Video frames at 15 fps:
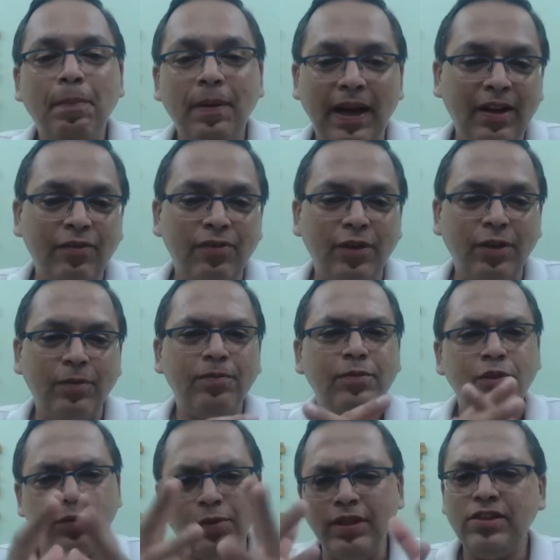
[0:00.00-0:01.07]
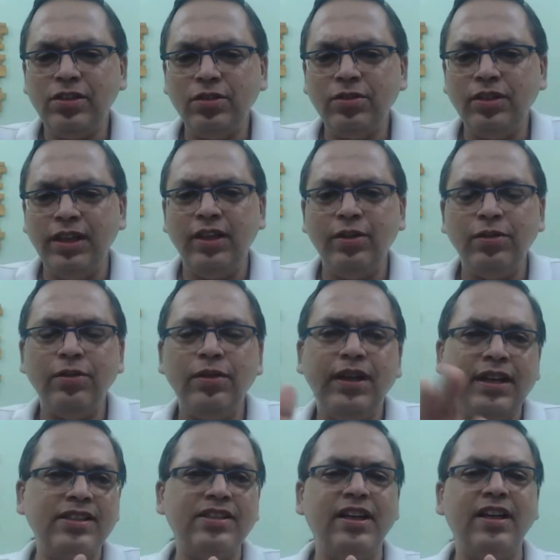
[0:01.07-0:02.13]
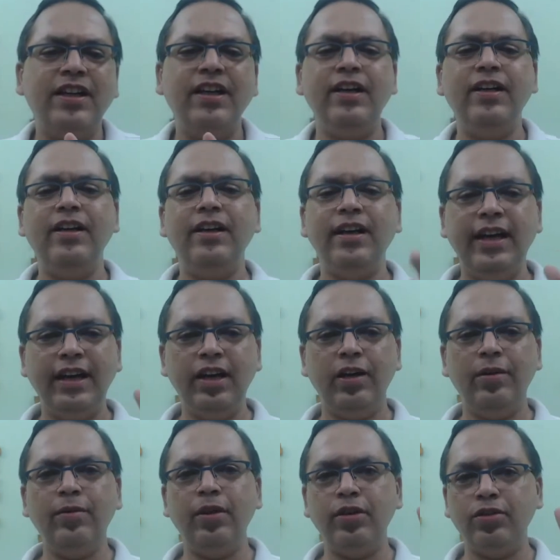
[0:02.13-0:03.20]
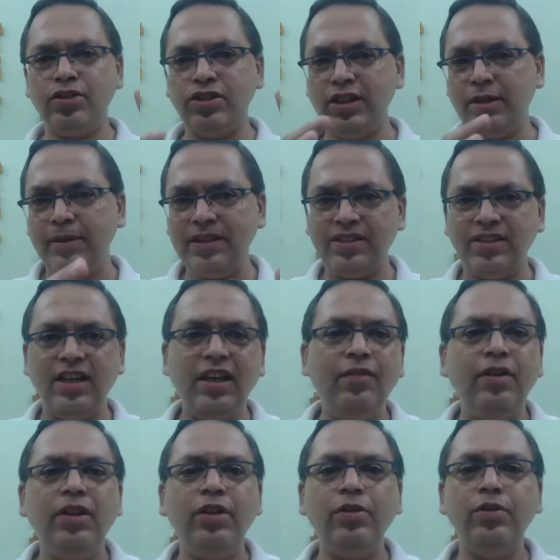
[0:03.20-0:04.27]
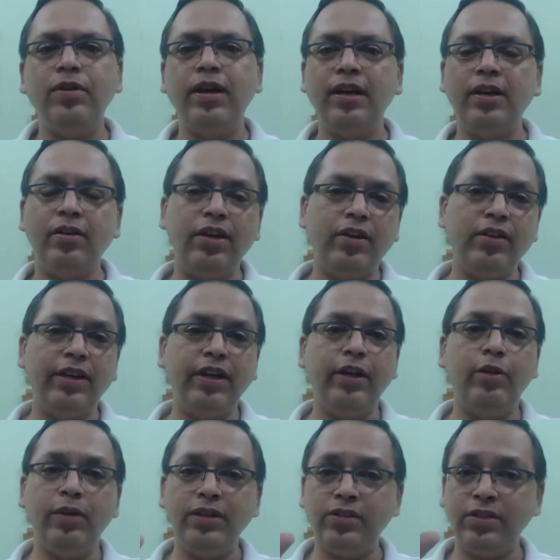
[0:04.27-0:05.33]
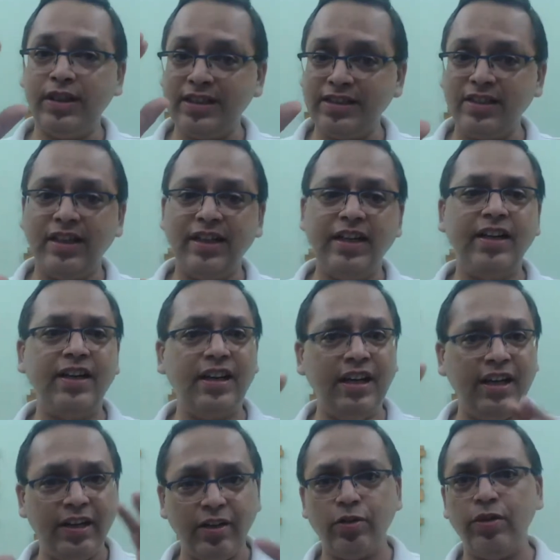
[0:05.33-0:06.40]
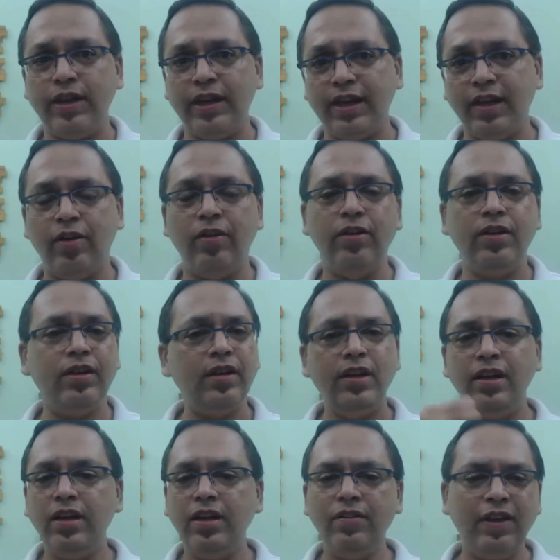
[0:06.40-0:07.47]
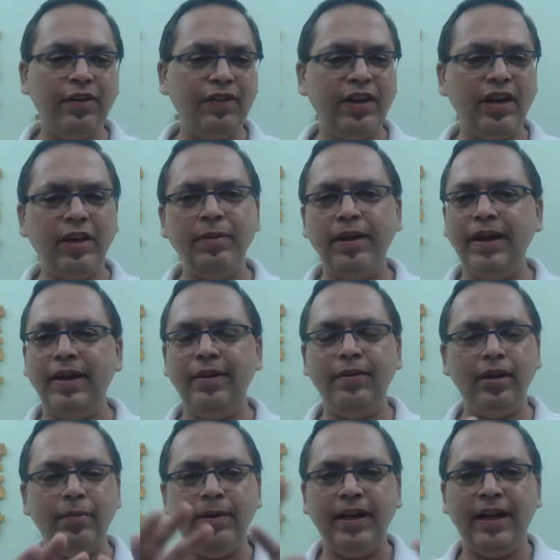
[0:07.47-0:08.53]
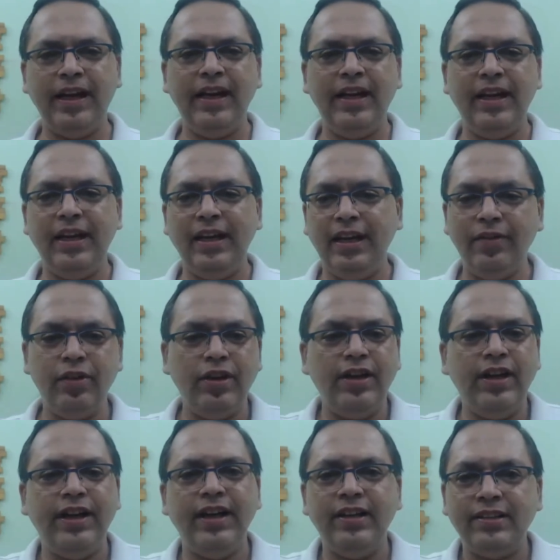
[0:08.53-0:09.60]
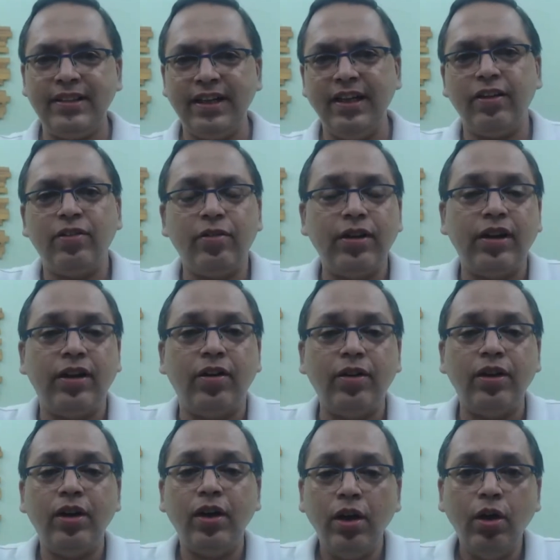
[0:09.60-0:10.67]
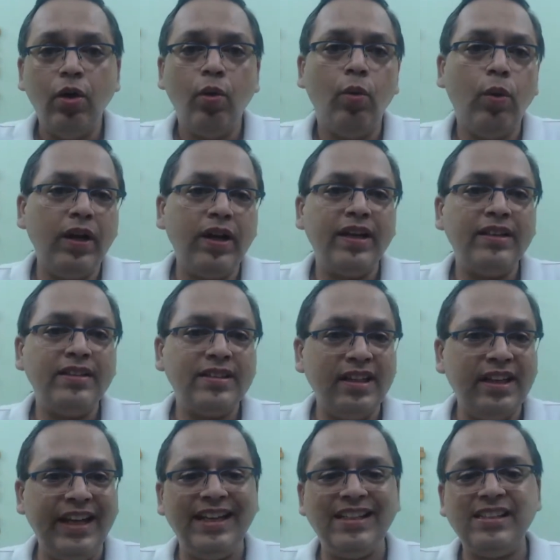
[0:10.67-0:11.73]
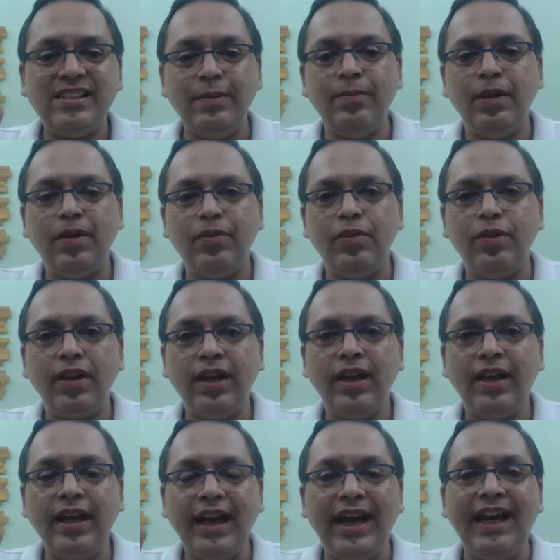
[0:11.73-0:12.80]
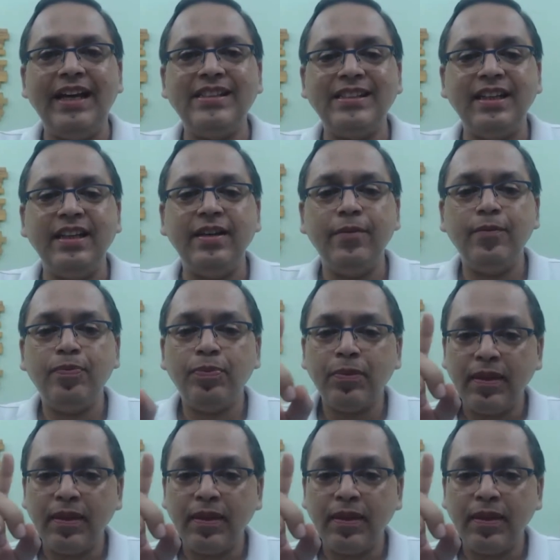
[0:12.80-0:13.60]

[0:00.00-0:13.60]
platform. So once you need to get started, and now I'm going to share my screen with you. I'm going to tell you, once you get started, create your own account, verify your email ID, give your details, create your own account. What is the next step you have to take as an